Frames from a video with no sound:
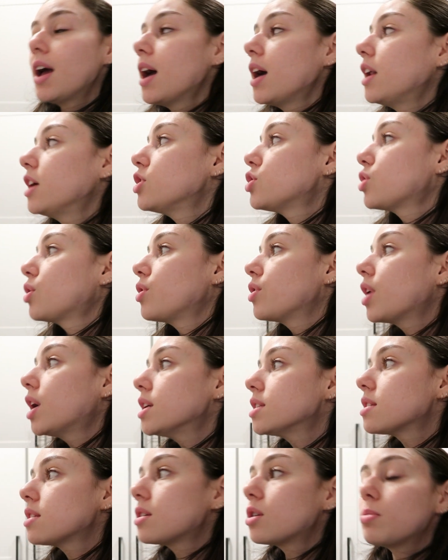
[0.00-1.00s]
And I showed you
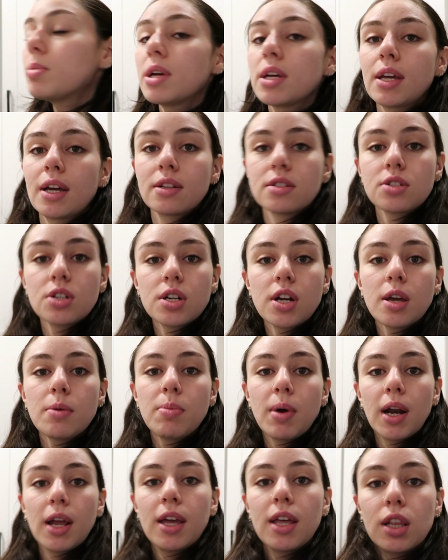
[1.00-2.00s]
guys a little bit yesterday,
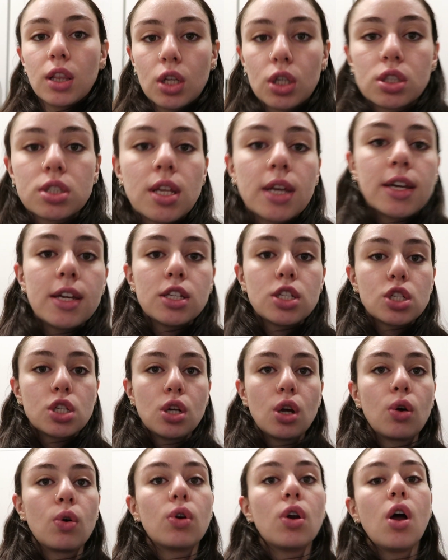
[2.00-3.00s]
but it looks like it
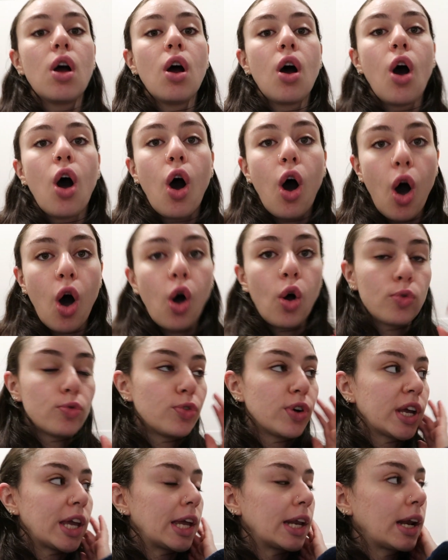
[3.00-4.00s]
snowed all
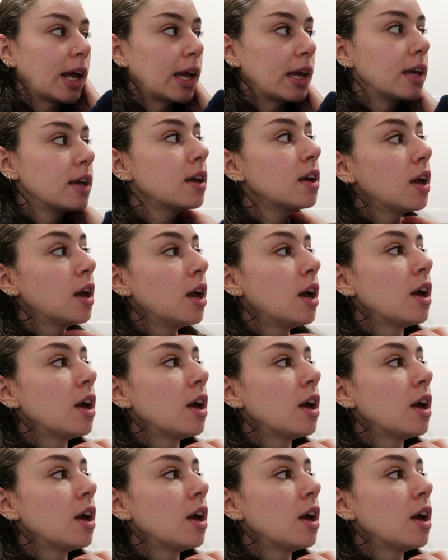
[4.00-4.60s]
freaking night.